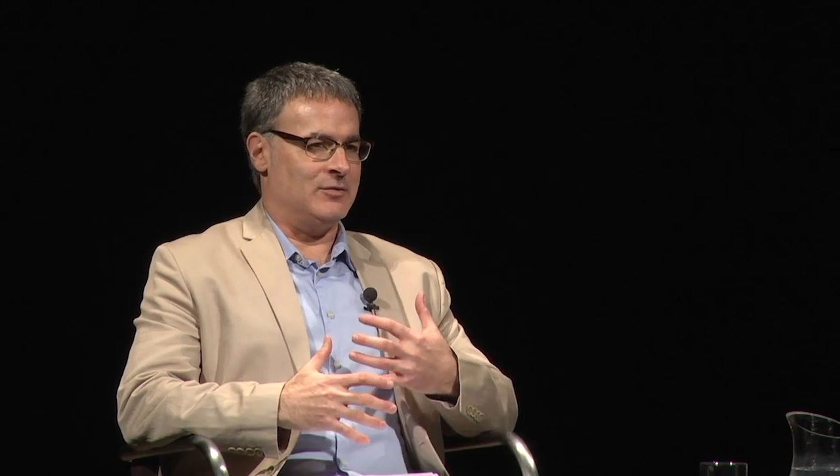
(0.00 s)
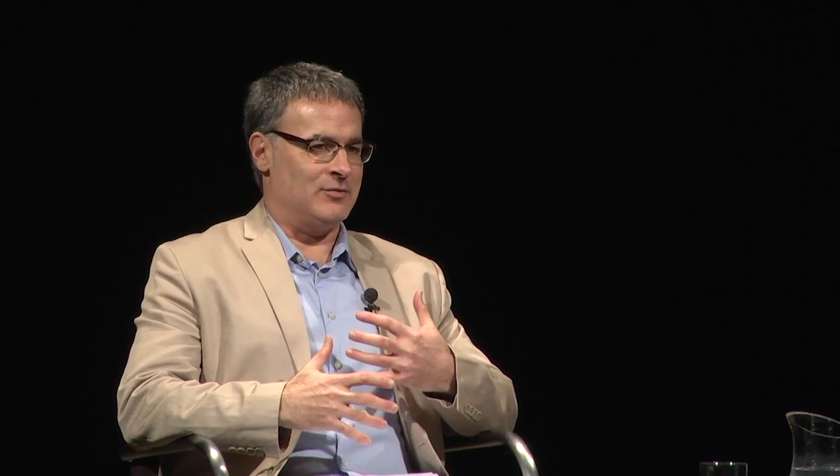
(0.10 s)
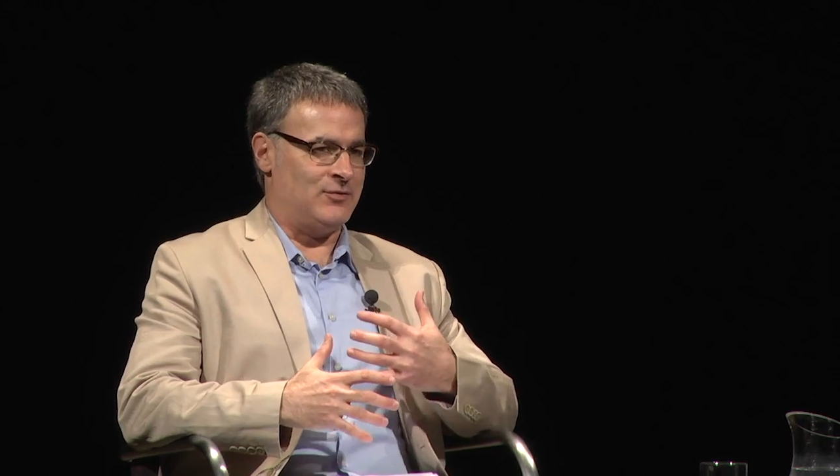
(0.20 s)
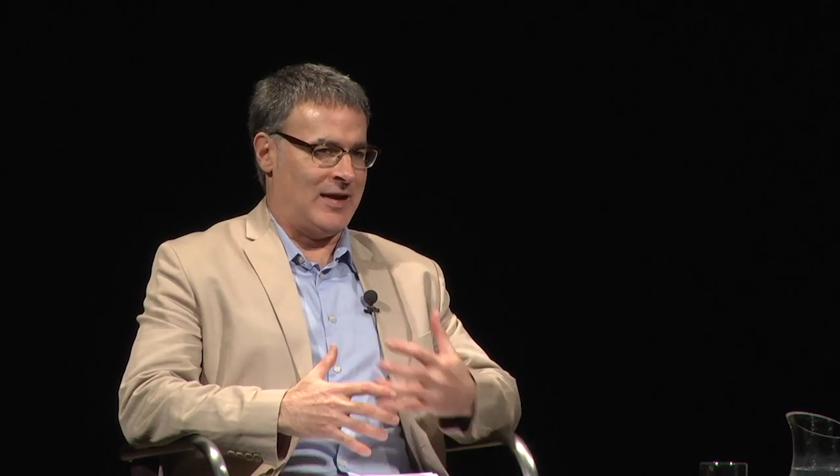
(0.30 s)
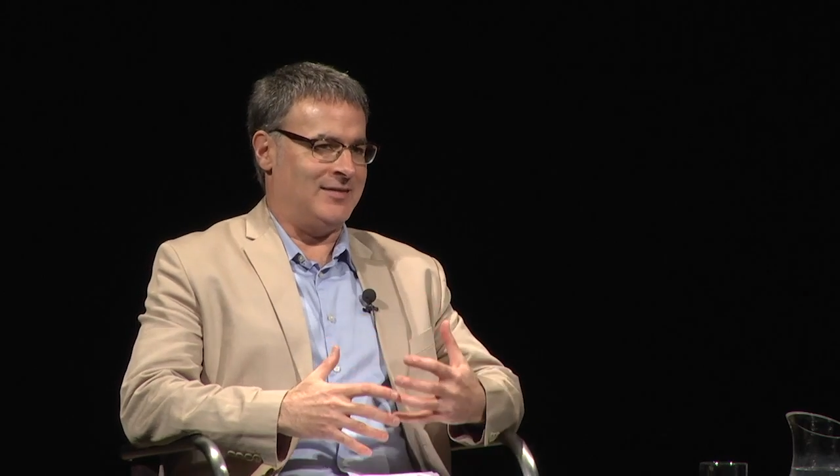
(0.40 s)

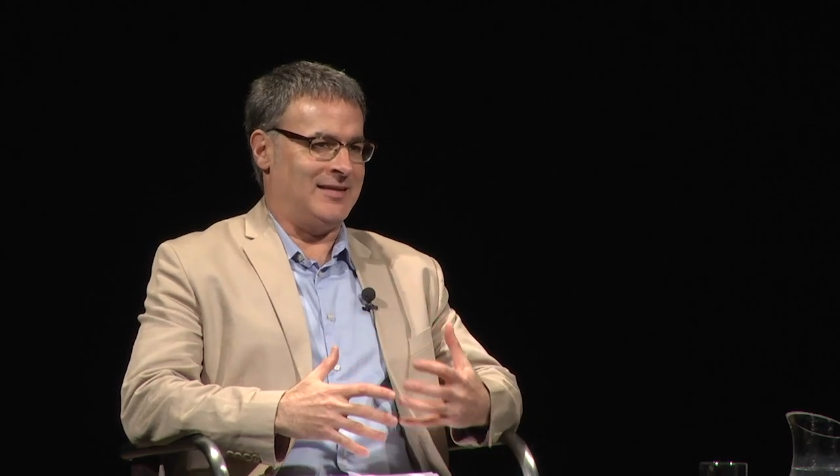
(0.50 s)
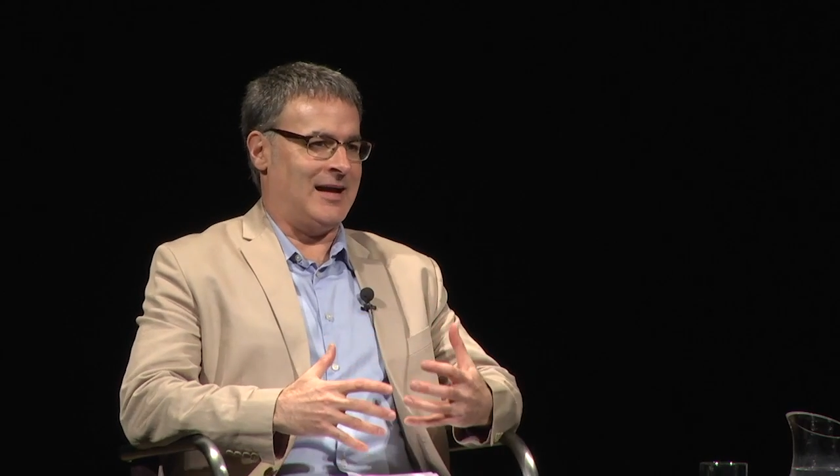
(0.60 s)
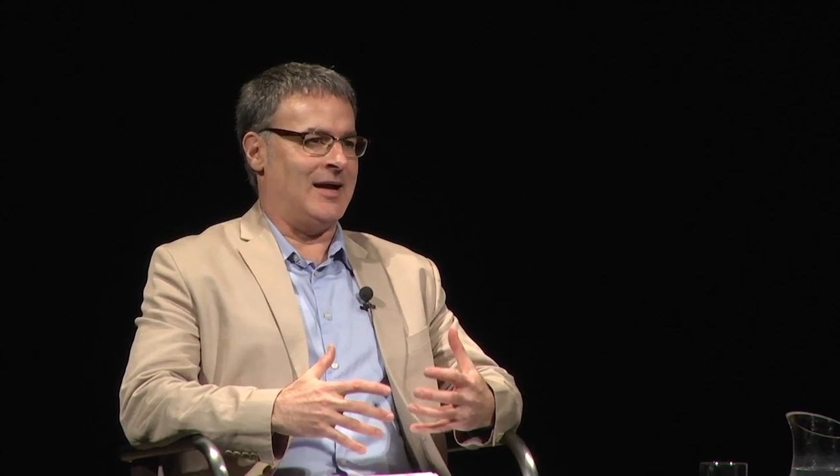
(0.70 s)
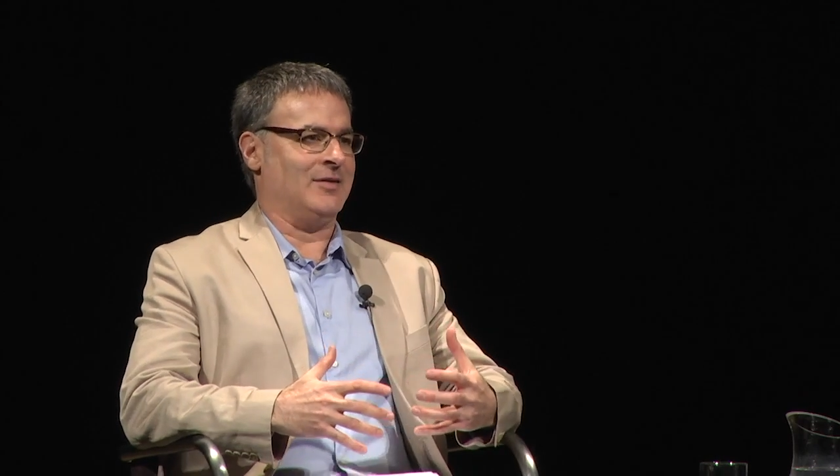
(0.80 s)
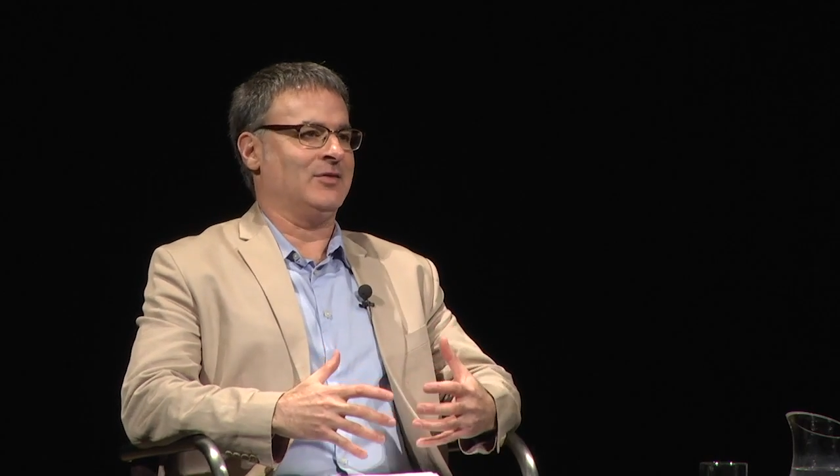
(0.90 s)
facing
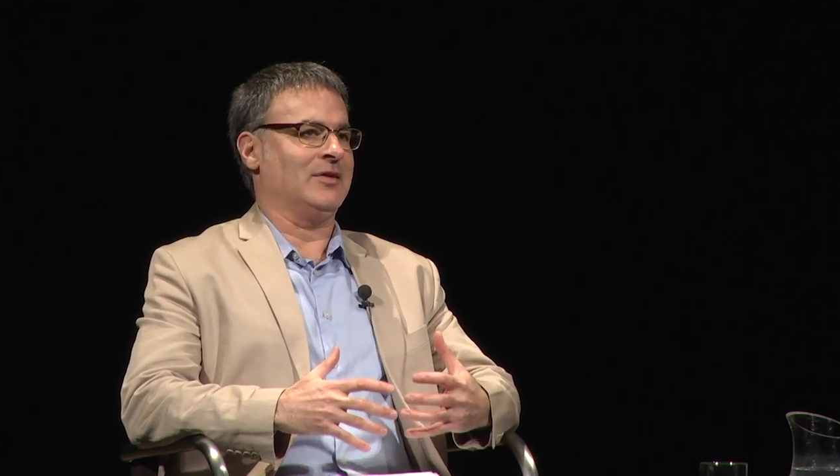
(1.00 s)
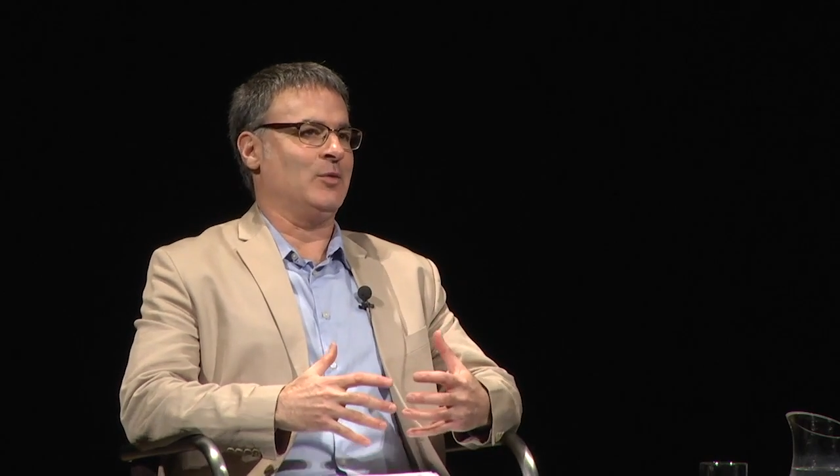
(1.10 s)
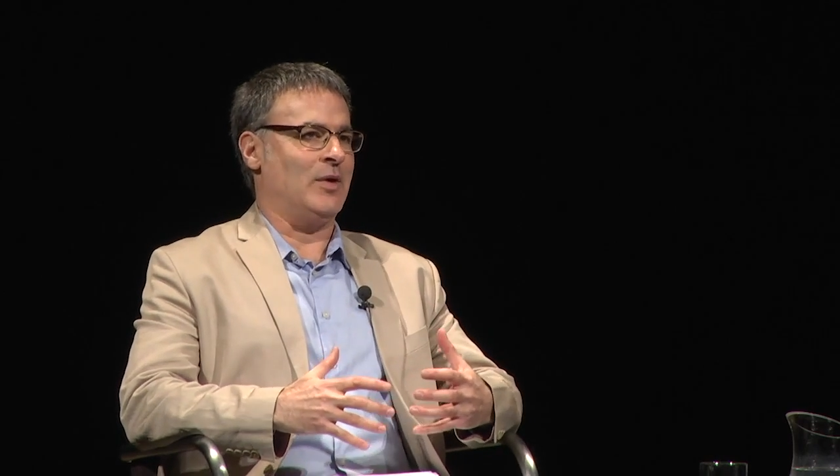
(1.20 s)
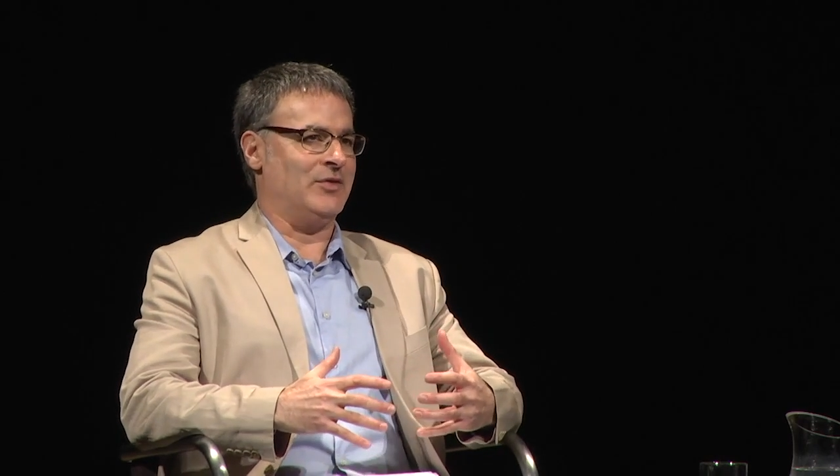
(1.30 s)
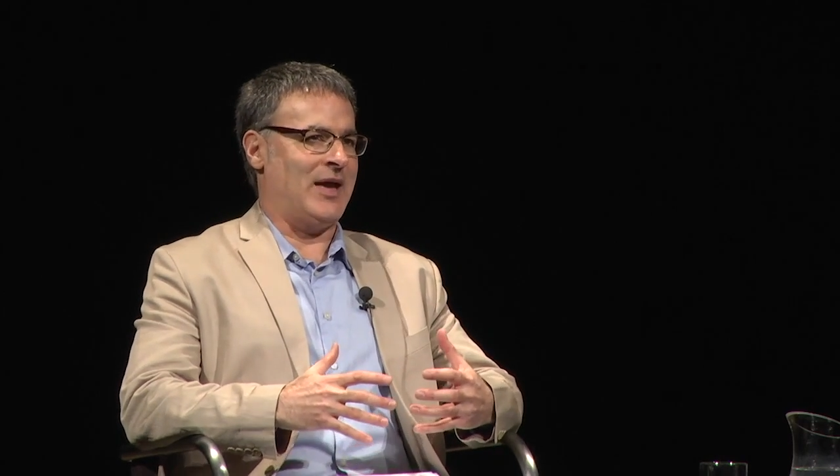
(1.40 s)
honestly
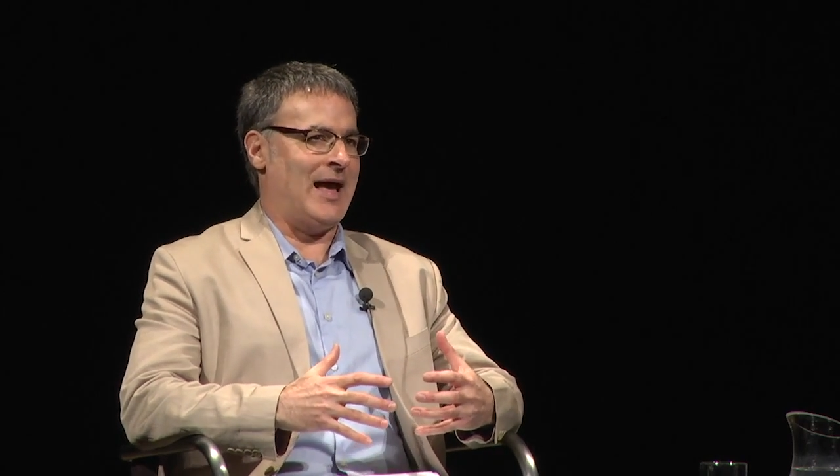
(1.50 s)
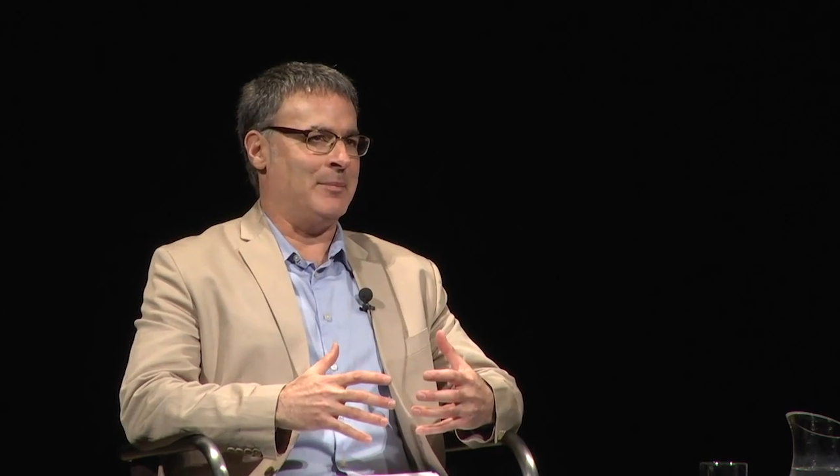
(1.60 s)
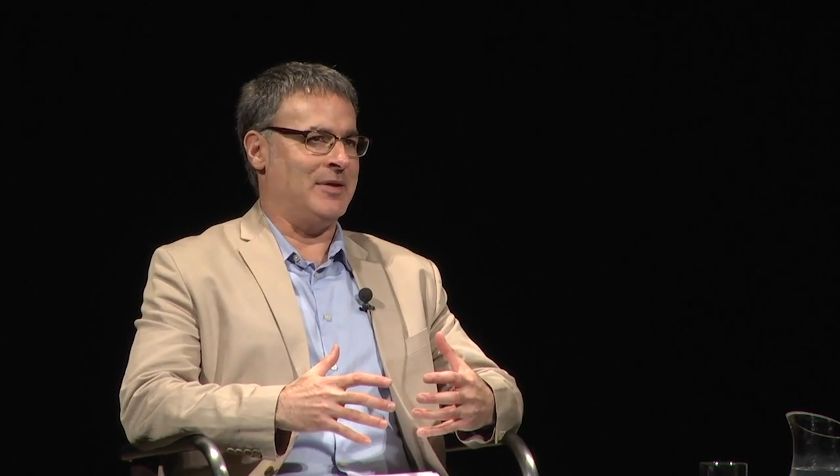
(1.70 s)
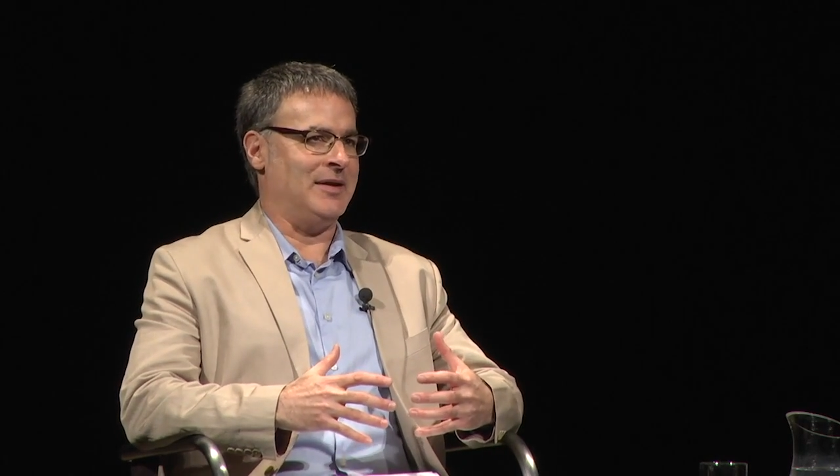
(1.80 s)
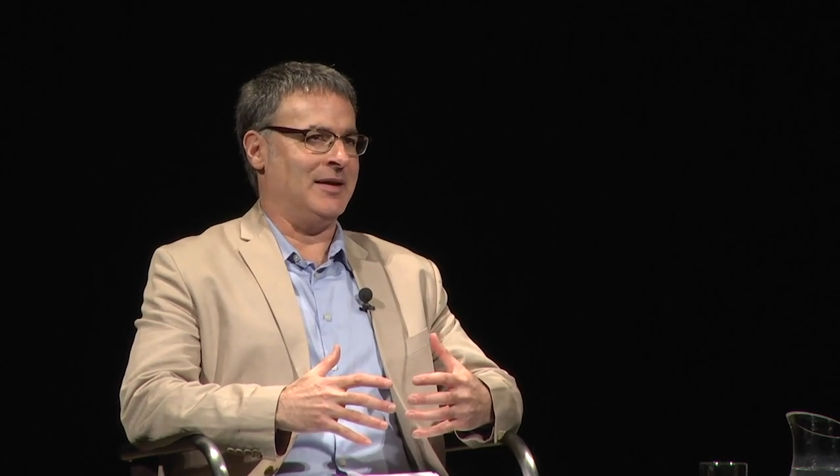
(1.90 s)
what's
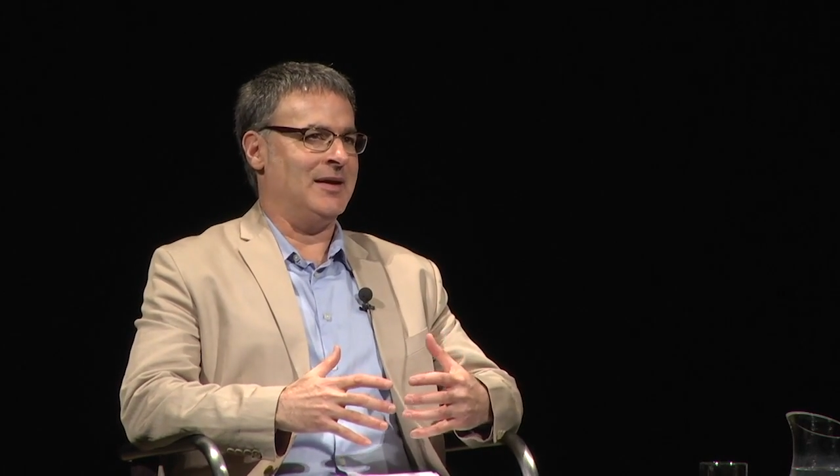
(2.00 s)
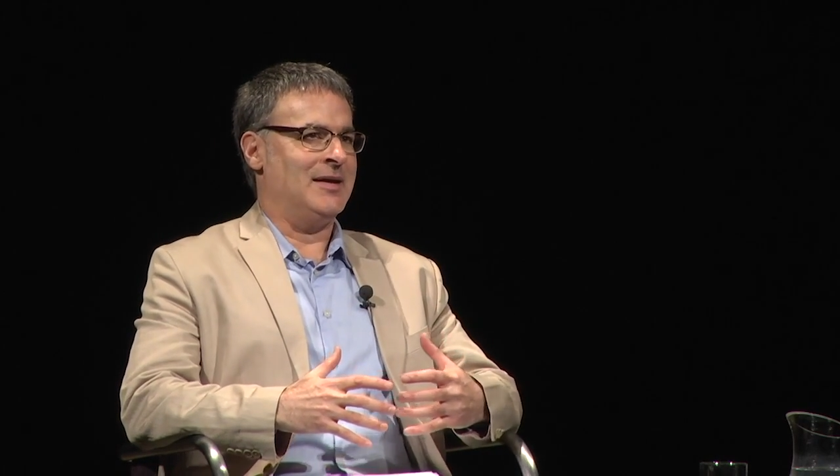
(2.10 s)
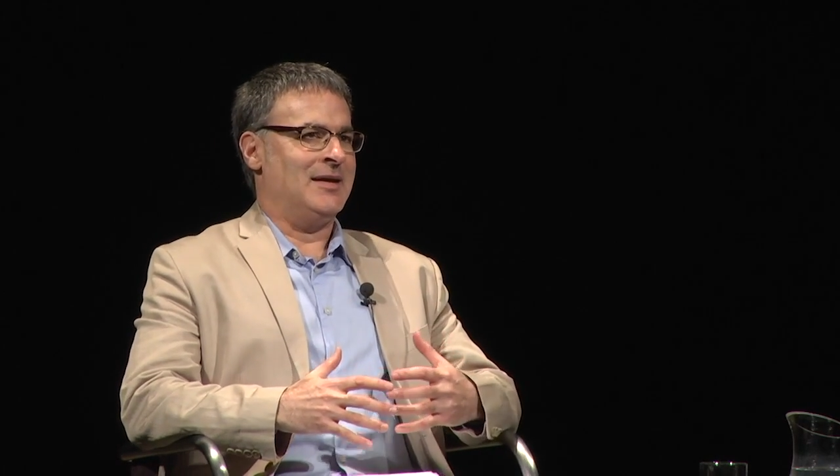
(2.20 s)
happening,